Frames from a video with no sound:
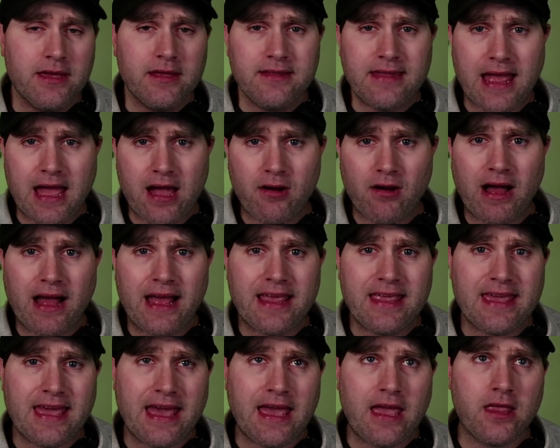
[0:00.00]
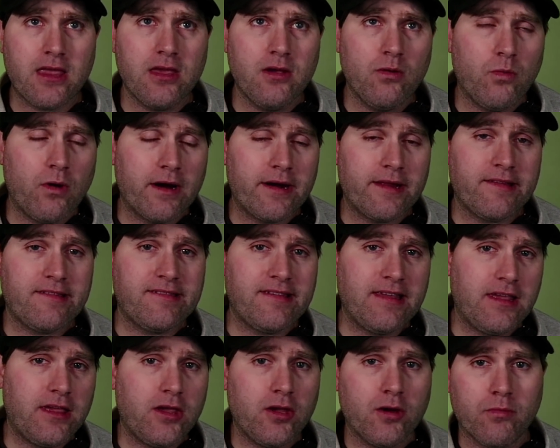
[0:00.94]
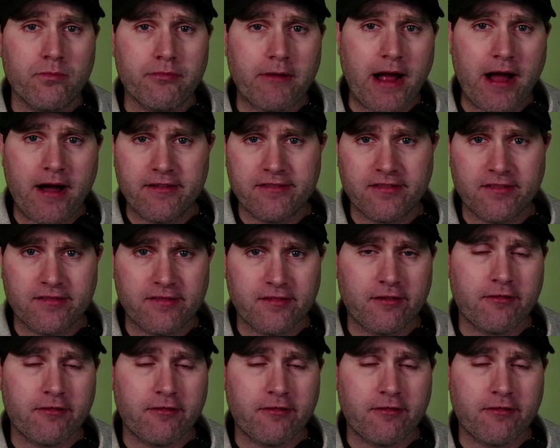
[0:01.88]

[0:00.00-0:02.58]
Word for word: Now, I get you want to sync your browsers